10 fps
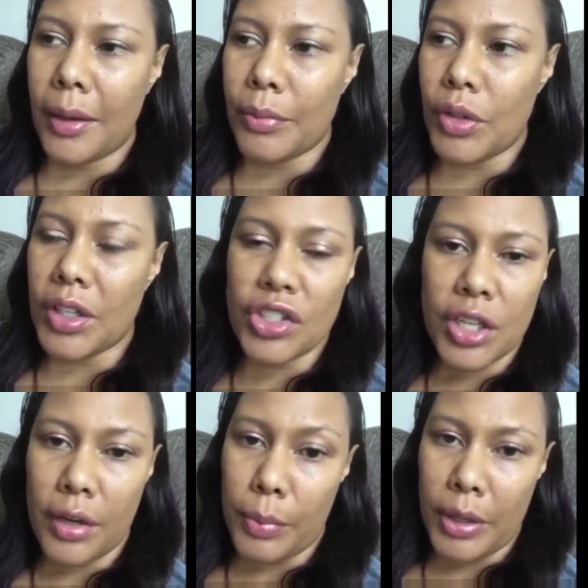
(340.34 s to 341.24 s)
You can
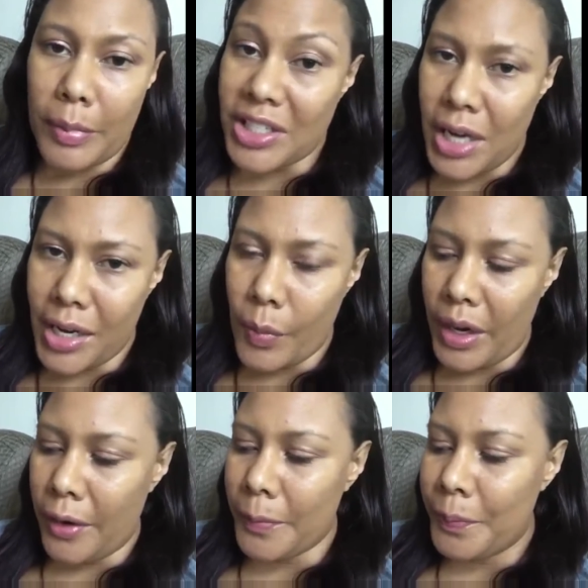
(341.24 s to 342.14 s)
share it pretty much
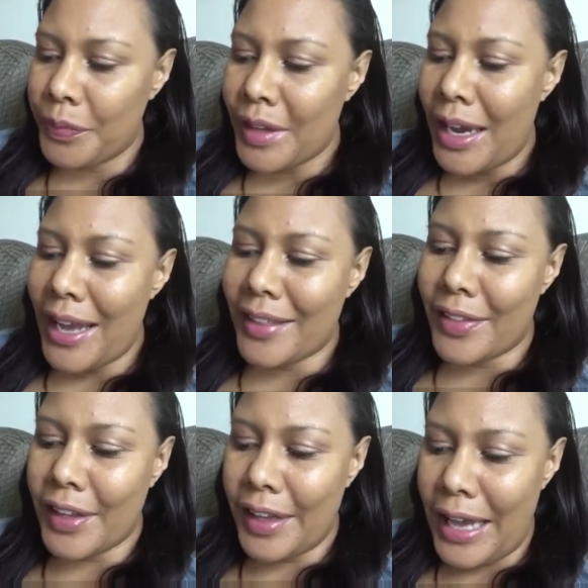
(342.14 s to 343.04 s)
anywhere. And then
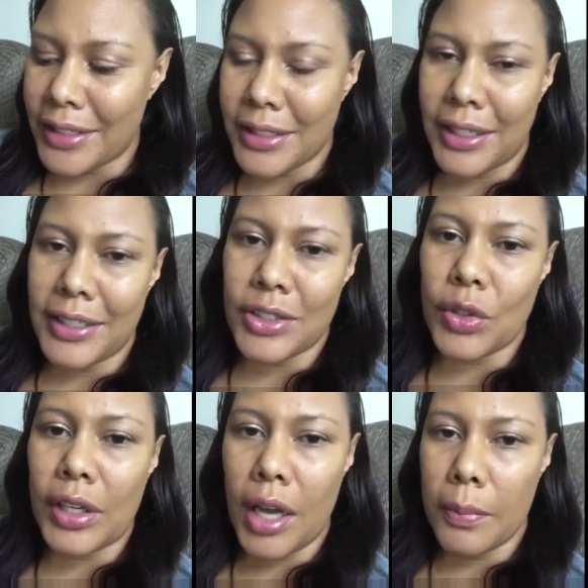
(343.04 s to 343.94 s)
the last thing is you
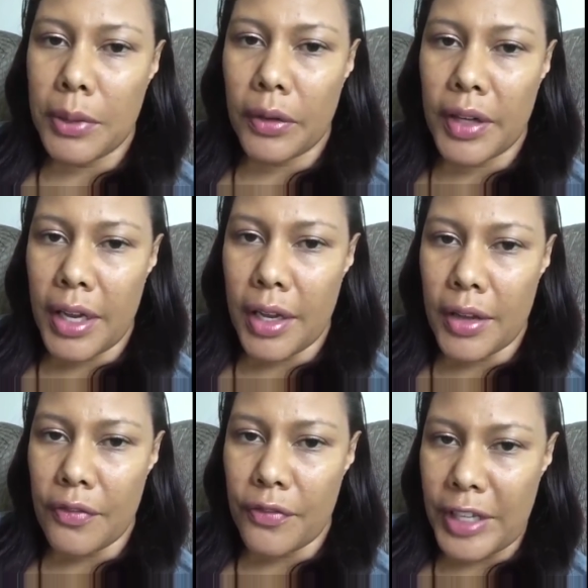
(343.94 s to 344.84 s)
can upload
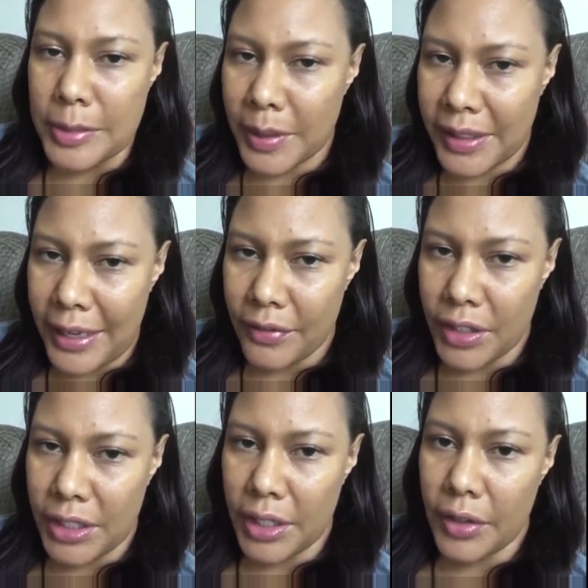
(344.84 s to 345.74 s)
Facebook Live
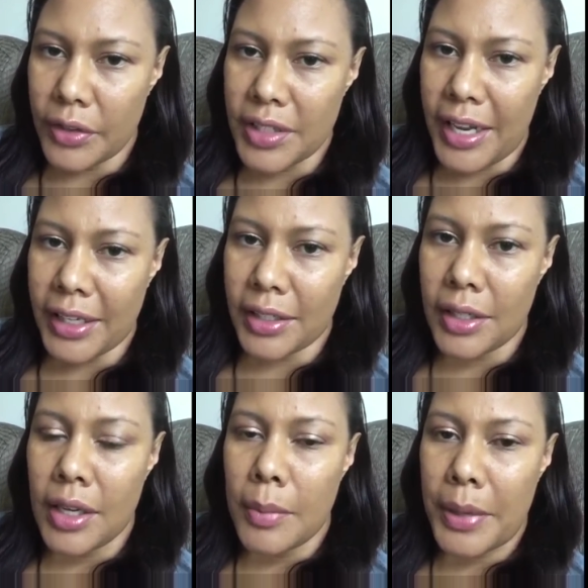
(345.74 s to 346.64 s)
videos and
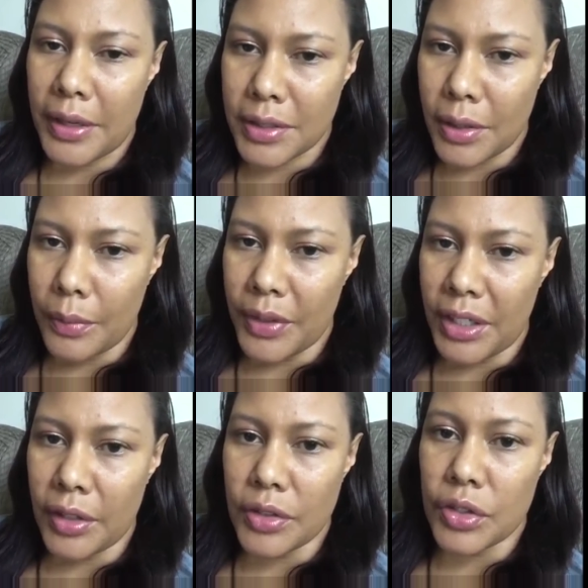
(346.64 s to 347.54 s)
Periscope
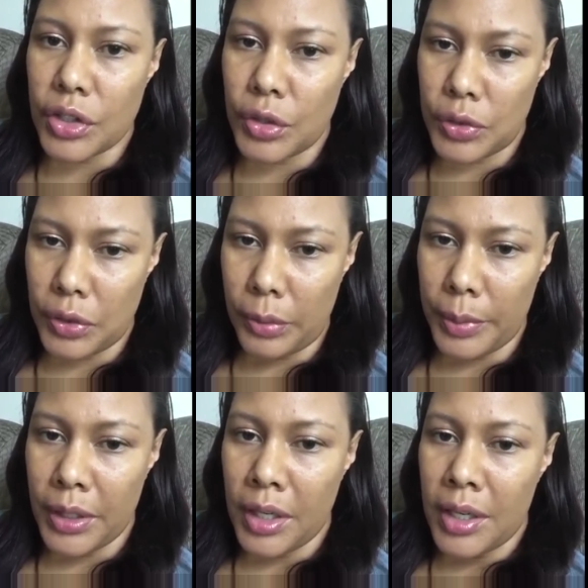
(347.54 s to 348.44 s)
videos to YouTube.
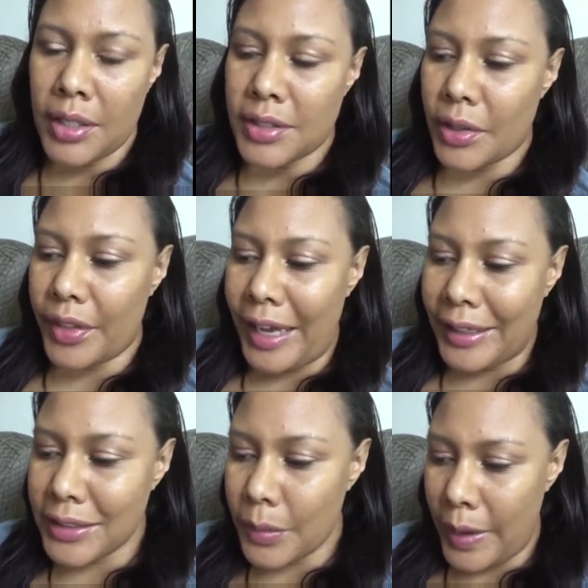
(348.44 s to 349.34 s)
So that
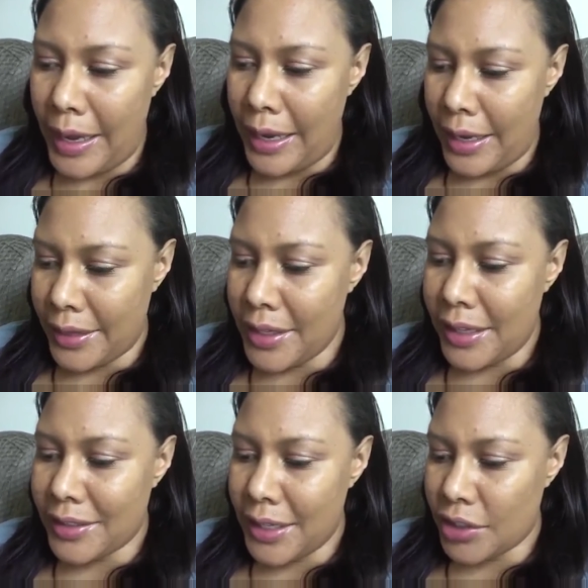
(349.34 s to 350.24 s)
is a way, I think
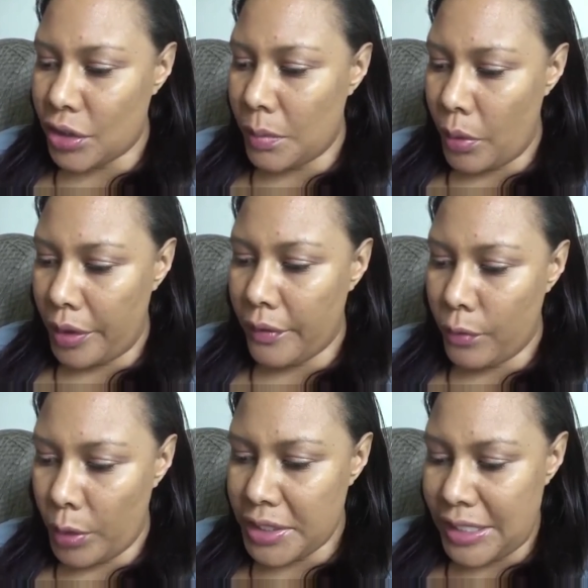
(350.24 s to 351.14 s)
that's actually more than
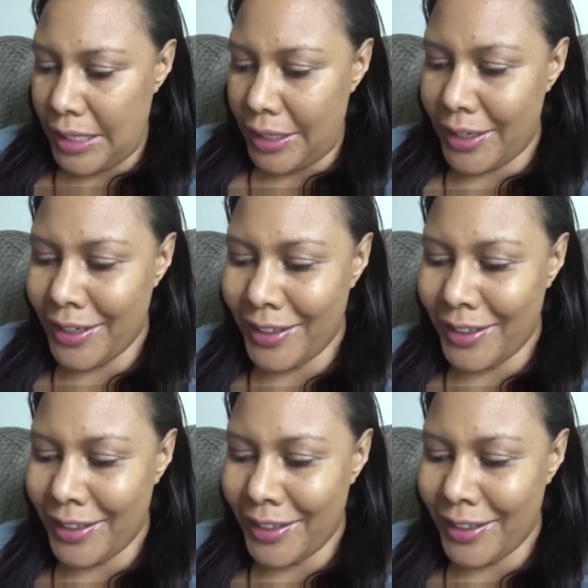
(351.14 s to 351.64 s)
14.